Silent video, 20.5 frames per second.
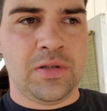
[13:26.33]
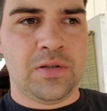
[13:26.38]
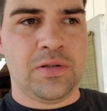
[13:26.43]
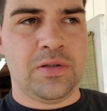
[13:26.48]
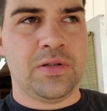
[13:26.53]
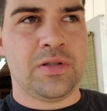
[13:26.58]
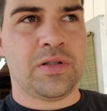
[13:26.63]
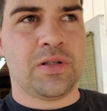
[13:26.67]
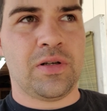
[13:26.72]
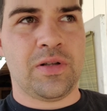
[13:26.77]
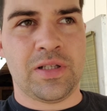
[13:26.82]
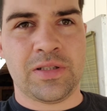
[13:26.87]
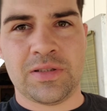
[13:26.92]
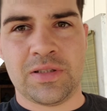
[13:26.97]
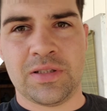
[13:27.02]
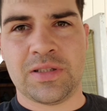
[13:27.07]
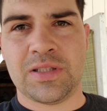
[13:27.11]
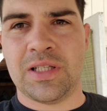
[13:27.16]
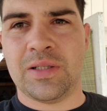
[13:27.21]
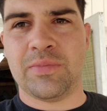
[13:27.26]
You saw that's
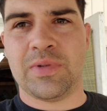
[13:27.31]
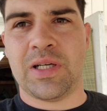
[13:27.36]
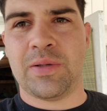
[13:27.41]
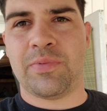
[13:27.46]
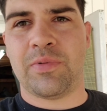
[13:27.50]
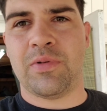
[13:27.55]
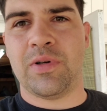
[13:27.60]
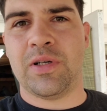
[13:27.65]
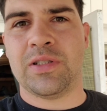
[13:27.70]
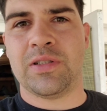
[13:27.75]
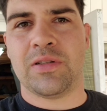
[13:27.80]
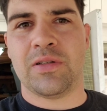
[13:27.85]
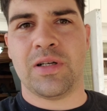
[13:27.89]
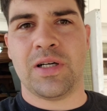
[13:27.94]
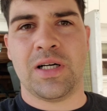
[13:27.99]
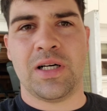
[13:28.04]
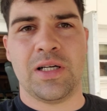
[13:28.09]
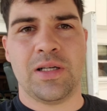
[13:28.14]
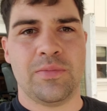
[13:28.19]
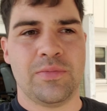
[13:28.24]
the same type of racer
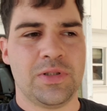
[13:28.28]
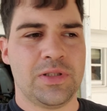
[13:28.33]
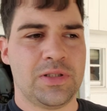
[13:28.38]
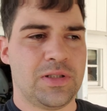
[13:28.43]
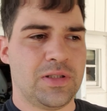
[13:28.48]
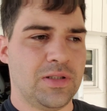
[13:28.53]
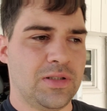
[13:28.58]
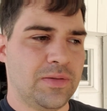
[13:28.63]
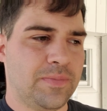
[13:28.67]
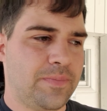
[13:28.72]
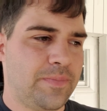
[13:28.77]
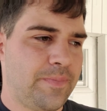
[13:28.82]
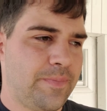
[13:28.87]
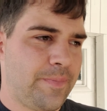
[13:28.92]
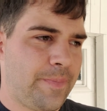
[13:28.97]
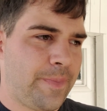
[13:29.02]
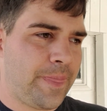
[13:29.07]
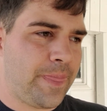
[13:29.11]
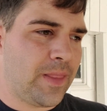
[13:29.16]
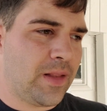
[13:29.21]
I am, just a
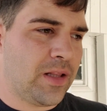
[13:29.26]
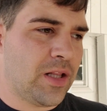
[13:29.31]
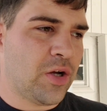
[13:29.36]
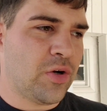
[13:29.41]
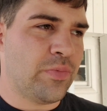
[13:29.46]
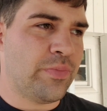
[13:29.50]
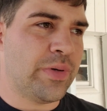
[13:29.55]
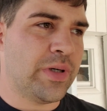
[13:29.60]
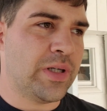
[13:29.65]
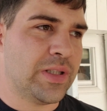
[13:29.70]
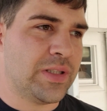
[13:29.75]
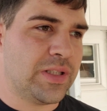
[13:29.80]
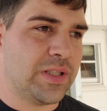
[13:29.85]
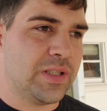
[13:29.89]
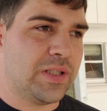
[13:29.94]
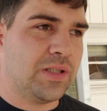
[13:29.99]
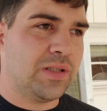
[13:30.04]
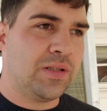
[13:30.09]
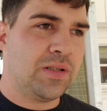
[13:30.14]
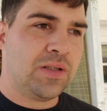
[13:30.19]
low
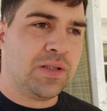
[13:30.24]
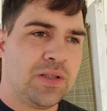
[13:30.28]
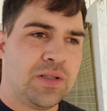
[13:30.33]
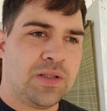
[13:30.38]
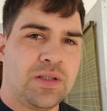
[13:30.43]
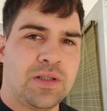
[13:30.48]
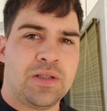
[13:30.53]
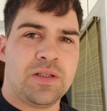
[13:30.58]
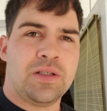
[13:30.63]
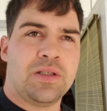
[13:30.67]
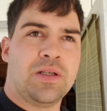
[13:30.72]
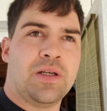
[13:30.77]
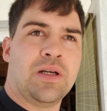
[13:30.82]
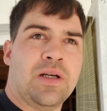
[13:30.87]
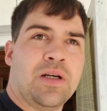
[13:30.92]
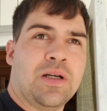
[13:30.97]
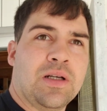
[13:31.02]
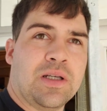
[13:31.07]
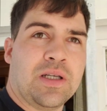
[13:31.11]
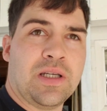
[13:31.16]
budget,
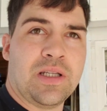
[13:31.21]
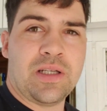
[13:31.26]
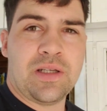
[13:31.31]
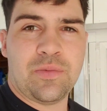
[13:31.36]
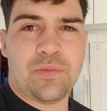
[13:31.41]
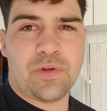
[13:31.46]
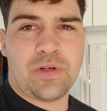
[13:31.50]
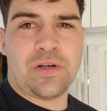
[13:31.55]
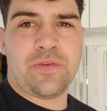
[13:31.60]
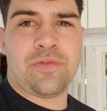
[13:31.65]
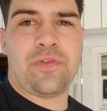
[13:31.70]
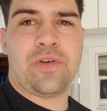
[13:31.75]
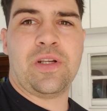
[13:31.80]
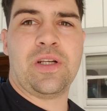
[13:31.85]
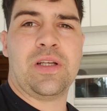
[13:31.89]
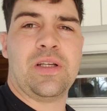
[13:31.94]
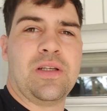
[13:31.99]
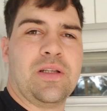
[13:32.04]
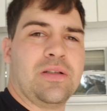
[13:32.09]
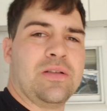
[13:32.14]
get in where I fit
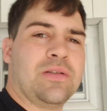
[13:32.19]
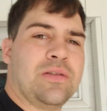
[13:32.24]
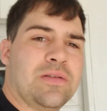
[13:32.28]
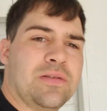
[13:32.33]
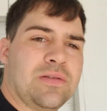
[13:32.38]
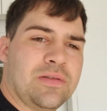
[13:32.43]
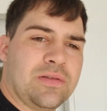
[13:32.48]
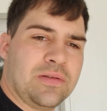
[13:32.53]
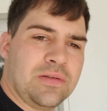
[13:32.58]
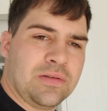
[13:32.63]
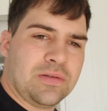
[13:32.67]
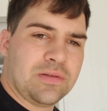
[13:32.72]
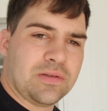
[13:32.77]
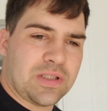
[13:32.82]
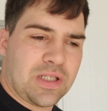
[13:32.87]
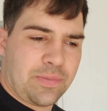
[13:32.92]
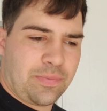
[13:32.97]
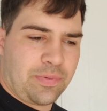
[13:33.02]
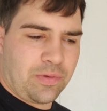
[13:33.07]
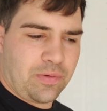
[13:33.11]
in
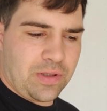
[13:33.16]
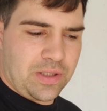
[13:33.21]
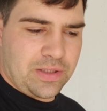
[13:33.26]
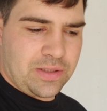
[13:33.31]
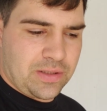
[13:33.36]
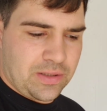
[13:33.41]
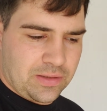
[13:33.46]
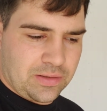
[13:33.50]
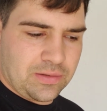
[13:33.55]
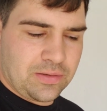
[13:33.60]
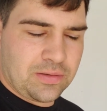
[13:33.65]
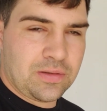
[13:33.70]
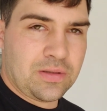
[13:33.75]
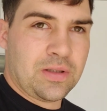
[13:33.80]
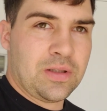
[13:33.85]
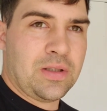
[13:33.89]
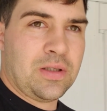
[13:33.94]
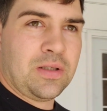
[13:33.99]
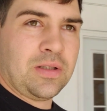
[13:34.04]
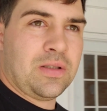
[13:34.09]
type of racing.
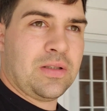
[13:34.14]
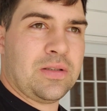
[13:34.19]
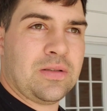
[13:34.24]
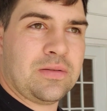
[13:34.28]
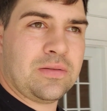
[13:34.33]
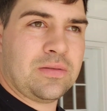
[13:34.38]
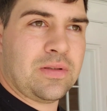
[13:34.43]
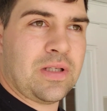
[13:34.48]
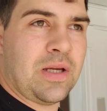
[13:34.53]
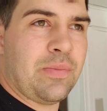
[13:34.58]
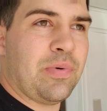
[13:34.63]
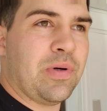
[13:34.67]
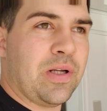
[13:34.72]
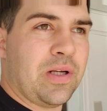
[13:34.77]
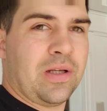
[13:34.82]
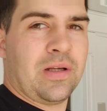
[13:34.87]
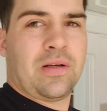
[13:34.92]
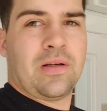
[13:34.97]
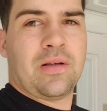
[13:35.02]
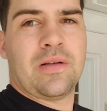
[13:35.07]
Hey
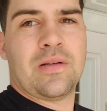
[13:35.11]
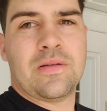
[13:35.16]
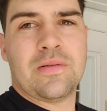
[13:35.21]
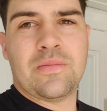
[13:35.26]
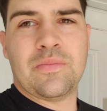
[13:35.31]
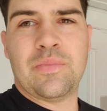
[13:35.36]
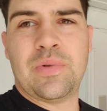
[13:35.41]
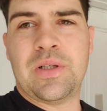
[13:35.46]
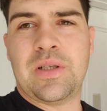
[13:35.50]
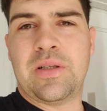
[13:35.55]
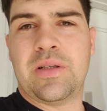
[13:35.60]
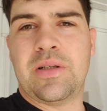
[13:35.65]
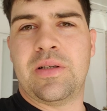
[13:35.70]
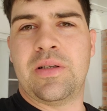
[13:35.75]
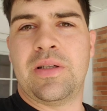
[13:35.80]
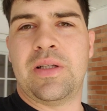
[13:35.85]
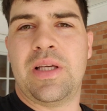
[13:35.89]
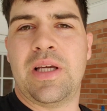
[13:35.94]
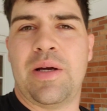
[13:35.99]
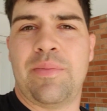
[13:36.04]
buddy. But
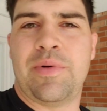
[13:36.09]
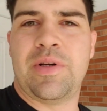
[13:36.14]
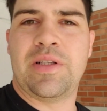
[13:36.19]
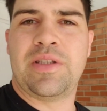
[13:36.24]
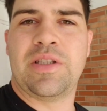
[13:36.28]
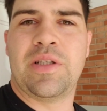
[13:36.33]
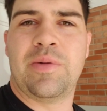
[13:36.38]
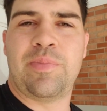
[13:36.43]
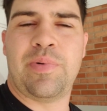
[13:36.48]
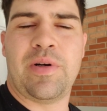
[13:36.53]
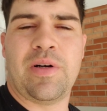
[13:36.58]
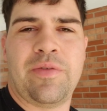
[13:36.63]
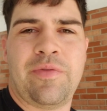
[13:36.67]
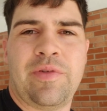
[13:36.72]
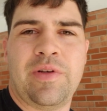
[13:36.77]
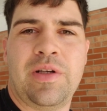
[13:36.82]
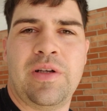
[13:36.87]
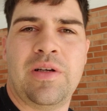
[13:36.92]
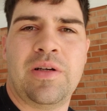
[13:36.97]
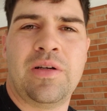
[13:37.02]
yeah, I'm gonna jump off
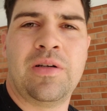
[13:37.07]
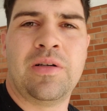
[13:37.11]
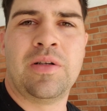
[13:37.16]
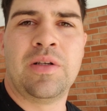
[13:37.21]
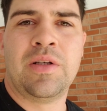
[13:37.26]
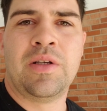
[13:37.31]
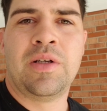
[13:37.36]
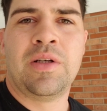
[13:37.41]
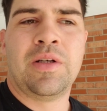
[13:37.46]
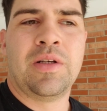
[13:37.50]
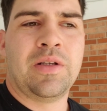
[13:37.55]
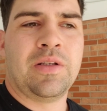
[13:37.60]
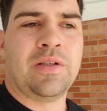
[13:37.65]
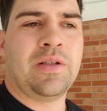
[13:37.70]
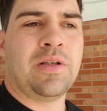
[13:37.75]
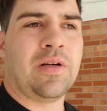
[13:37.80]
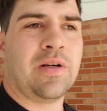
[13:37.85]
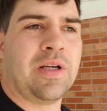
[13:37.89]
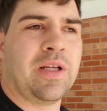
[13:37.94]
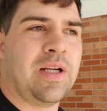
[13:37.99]
here.
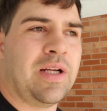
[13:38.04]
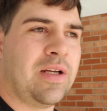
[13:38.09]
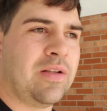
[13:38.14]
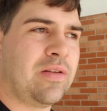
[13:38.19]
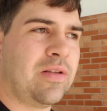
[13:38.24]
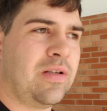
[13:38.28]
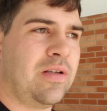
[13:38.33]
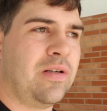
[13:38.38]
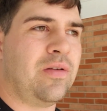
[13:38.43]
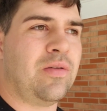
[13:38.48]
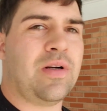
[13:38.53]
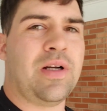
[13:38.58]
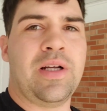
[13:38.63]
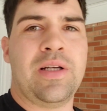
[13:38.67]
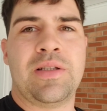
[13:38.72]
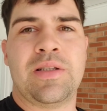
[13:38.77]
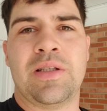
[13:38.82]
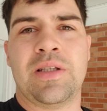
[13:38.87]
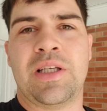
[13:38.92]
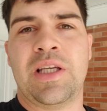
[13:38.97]
Y'all get out there,
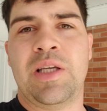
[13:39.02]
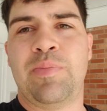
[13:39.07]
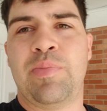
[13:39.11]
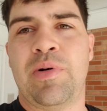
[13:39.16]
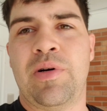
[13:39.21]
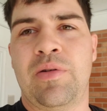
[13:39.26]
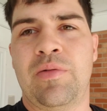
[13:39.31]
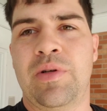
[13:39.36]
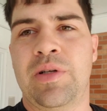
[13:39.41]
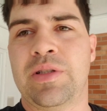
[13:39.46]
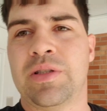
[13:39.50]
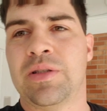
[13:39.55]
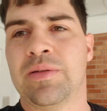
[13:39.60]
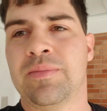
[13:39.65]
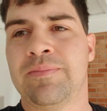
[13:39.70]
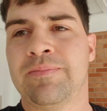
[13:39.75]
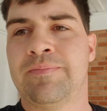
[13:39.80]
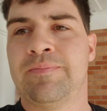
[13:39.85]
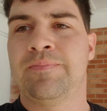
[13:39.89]
race, and keep on wrenching.